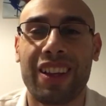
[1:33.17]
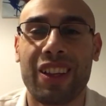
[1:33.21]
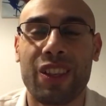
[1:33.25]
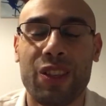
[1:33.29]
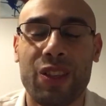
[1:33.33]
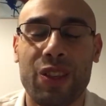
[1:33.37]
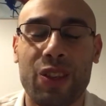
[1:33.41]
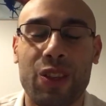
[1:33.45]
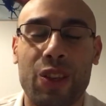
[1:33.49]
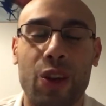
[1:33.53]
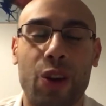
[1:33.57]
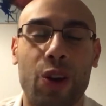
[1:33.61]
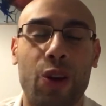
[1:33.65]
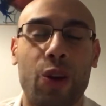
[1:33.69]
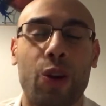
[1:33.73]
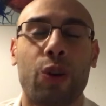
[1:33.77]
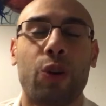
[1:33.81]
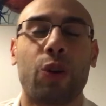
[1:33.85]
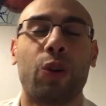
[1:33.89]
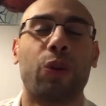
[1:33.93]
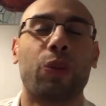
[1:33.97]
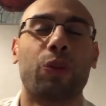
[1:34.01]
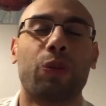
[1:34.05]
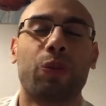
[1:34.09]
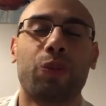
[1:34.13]

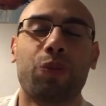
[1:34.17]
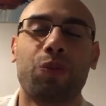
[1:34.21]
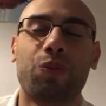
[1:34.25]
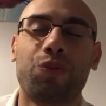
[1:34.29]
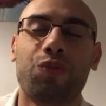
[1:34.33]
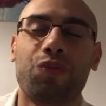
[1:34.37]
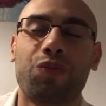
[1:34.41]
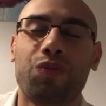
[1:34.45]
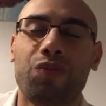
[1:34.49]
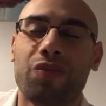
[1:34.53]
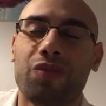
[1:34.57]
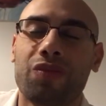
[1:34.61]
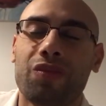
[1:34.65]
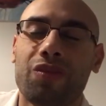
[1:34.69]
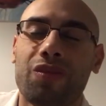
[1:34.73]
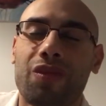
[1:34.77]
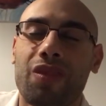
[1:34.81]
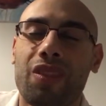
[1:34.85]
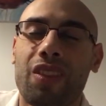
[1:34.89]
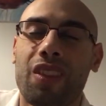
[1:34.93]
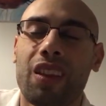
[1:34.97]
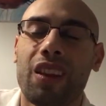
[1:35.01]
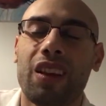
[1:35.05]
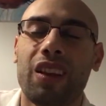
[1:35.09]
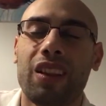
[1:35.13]
So
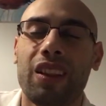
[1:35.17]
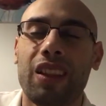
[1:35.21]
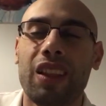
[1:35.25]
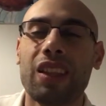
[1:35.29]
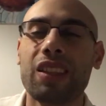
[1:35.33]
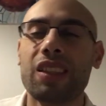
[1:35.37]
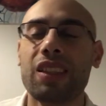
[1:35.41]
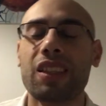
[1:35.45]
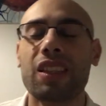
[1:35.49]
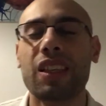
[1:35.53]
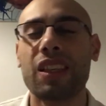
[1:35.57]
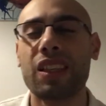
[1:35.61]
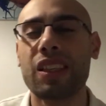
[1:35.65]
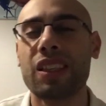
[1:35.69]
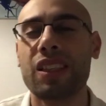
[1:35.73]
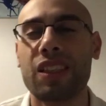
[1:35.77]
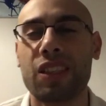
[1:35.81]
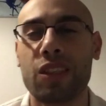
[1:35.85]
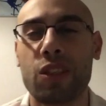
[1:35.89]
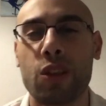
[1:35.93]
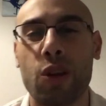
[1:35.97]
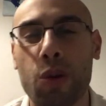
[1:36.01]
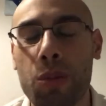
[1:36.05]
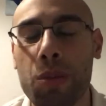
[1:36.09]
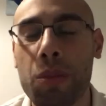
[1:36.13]
this says
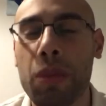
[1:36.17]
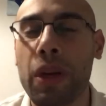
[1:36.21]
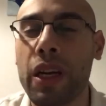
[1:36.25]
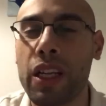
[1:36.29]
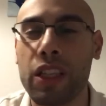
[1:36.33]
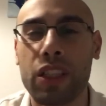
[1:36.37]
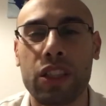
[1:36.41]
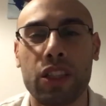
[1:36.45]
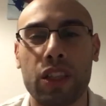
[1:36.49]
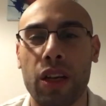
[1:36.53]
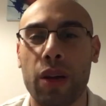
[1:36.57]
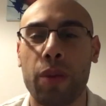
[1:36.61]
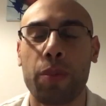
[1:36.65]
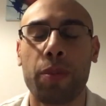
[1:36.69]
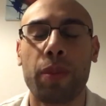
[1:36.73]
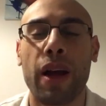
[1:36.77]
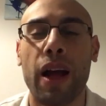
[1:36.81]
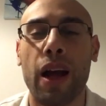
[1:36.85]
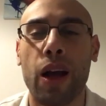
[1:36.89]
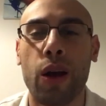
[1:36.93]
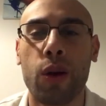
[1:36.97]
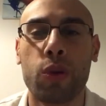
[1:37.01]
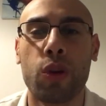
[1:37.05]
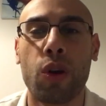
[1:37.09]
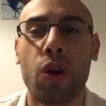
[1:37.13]
so much
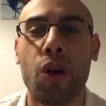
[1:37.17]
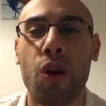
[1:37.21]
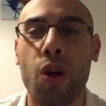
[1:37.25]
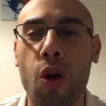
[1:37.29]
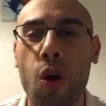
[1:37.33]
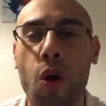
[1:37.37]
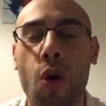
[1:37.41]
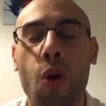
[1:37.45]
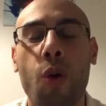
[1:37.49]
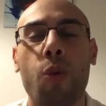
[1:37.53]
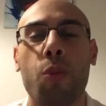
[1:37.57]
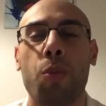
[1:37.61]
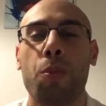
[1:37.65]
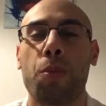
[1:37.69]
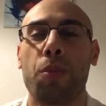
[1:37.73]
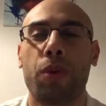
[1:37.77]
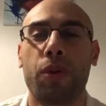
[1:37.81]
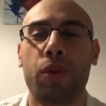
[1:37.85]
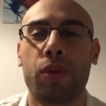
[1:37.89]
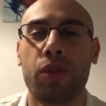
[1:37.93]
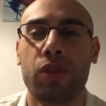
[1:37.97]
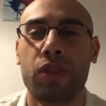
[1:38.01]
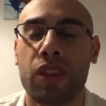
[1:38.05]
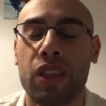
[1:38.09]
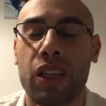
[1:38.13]
about hope
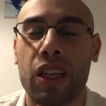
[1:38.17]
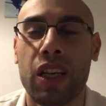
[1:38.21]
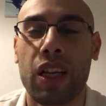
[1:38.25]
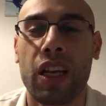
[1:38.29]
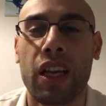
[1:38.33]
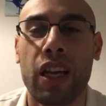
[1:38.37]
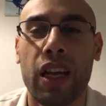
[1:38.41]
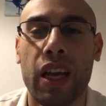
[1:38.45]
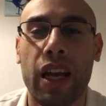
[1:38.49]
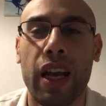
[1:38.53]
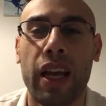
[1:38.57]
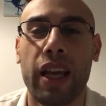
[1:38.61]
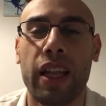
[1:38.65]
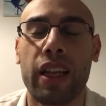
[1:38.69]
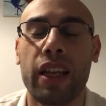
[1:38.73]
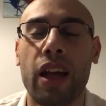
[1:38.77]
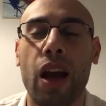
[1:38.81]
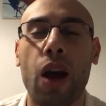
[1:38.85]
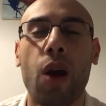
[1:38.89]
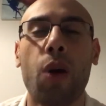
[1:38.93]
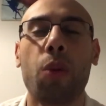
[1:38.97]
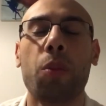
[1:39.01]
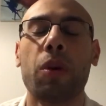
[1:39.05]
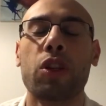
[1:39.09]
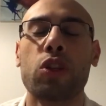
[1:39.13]
and
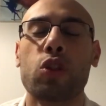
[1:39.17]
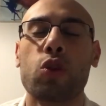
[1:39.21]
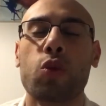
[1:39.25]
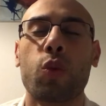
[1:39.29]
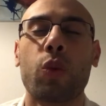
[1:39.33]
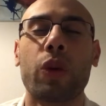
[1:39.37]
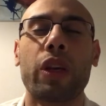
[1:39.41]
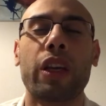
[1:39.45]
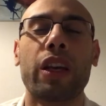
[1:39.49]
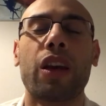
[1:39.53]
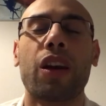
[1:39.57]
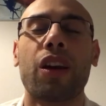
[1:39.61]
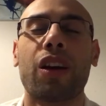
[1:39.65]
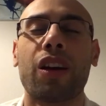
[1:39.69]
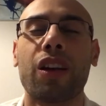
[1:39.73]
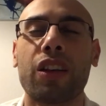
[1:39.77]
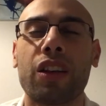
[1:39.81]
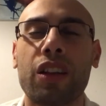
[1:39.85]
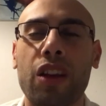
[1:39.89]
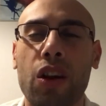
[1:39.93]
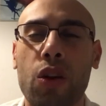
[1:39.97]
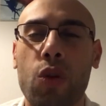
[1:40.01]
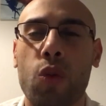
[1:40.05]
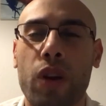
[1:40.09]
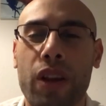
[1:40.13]
how much we
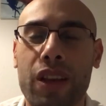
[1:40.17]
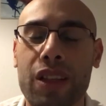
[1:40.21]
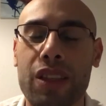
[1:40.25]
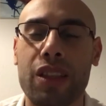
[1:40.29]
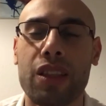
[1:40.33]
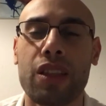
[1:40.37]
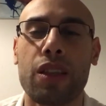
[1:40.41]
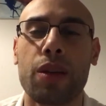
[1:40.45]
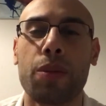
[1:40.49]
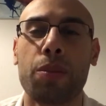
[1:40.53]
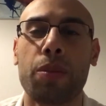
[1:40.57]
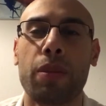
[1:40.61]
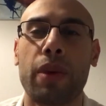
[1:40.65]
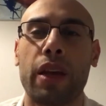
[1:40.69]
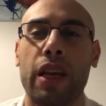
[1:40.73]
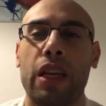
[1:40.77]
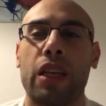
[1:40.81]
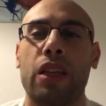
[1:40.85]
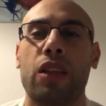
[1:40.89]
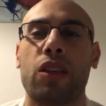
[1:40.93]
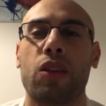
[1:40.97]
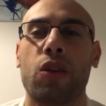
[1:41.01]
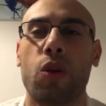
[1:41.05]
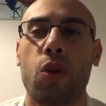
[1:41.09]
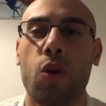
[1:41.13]

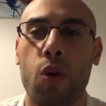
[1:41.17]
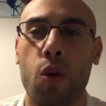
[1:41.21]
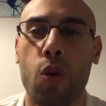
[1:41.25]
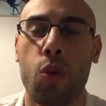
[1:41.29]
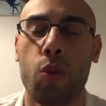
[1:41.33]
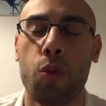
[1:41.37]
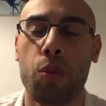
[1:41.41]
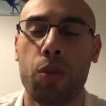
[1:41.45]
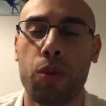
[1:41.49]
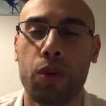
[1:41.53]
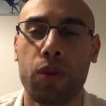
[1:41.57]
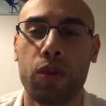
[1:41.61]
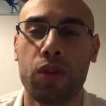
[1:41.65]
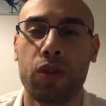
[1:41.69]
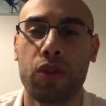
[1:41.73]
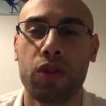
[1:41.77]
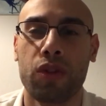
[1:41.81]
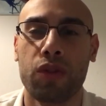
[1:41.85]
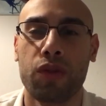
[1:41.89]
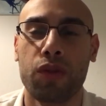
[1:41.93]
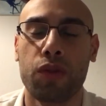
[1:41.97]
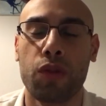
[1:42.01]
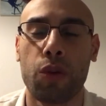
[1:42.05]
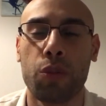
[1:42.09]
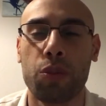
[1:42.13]
underestimate hope
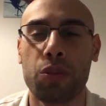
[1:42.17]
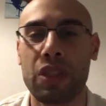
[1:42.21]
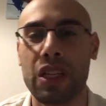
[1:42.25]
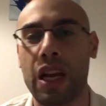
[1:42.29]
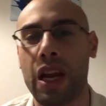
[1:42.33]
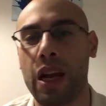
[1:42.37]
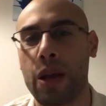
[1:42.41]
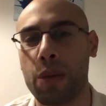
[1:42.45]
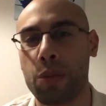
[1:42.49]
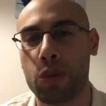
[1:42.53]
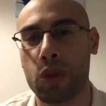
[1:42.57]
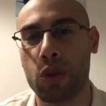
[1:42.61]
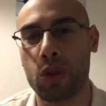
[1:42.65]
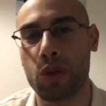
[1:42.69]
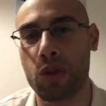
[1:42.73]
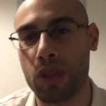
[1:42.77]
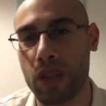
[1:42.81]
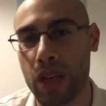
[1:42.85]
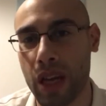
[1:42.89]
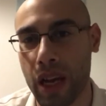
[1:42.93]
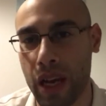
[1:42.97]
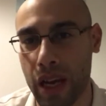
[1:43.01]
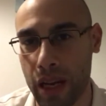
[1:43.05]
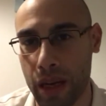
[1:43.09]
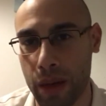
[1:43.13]
from time to
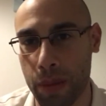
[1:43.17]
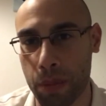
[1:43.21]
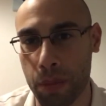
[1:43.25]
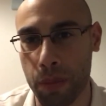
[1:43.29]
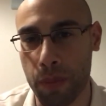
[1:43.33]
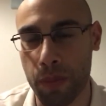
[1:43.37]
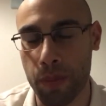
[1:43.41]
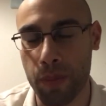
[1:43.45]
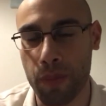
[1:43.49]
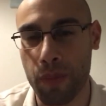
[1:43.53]
time,